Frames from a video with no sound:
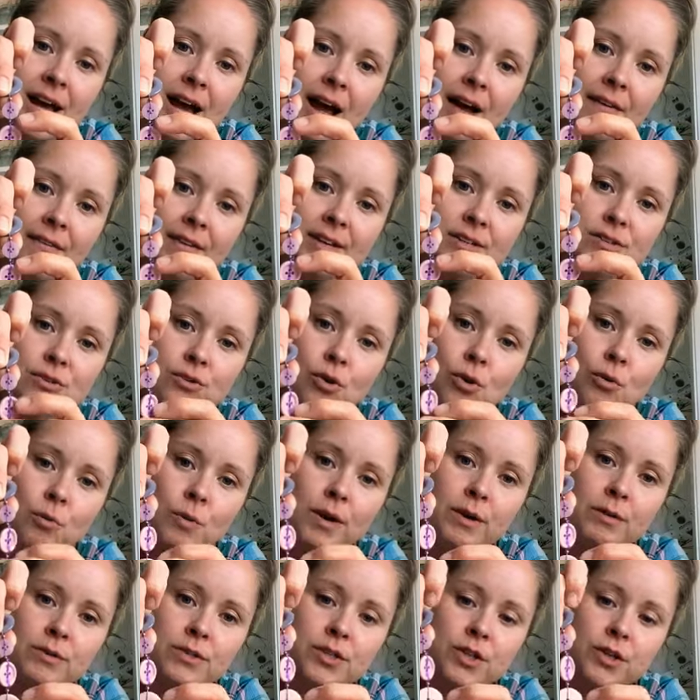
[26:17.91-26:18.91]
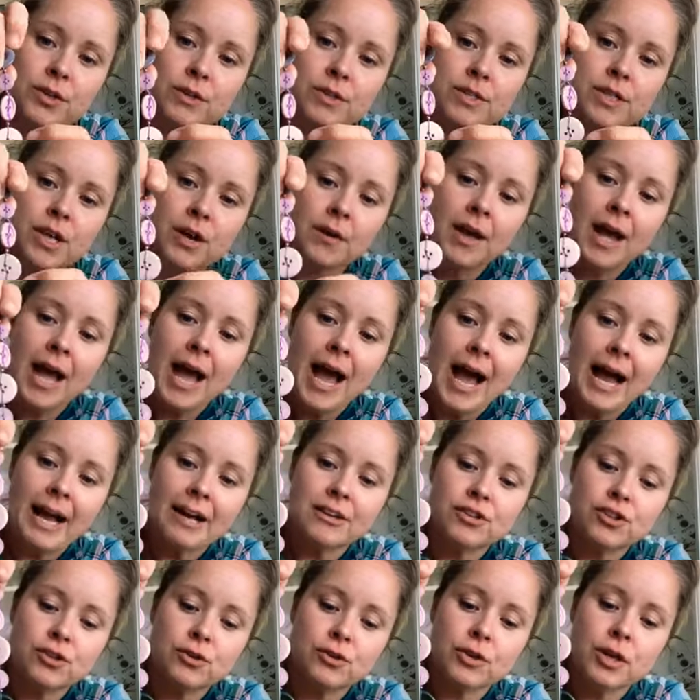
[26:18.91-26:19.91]
And that's all we'll do. So
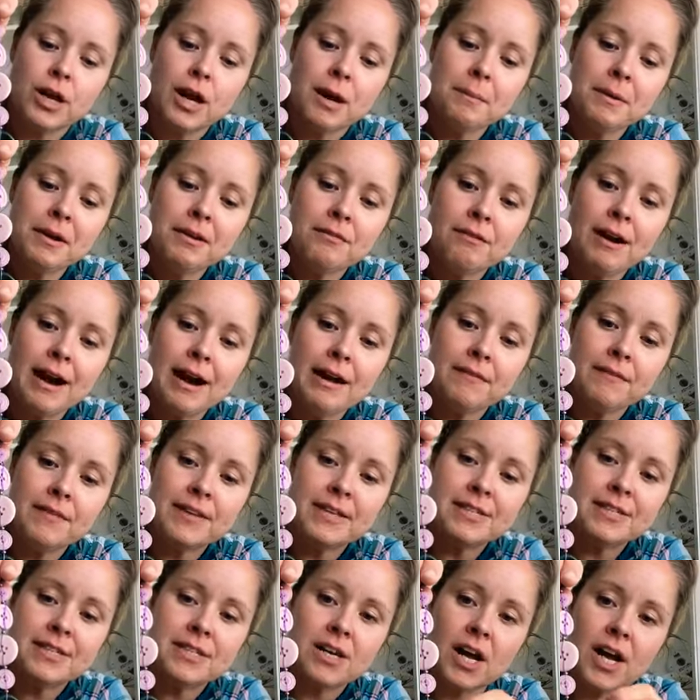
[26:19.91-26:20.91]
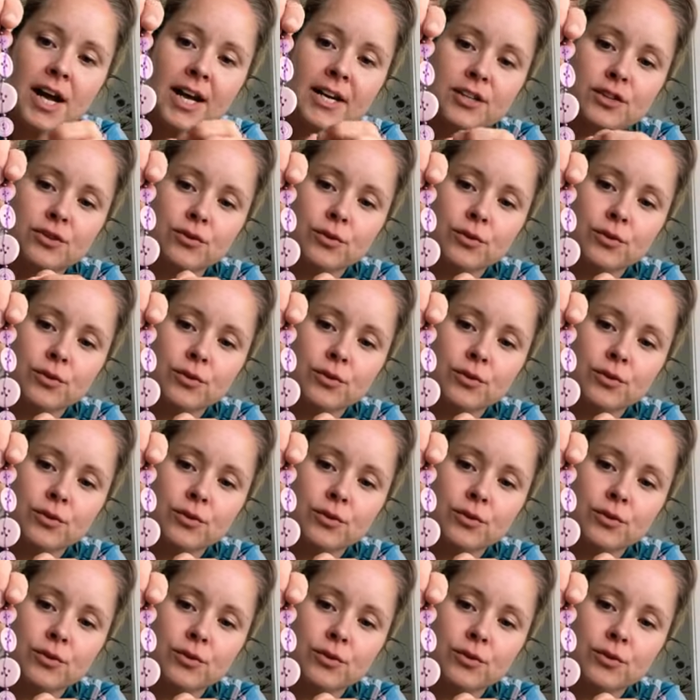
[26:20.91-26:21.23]
as you're coming round this side,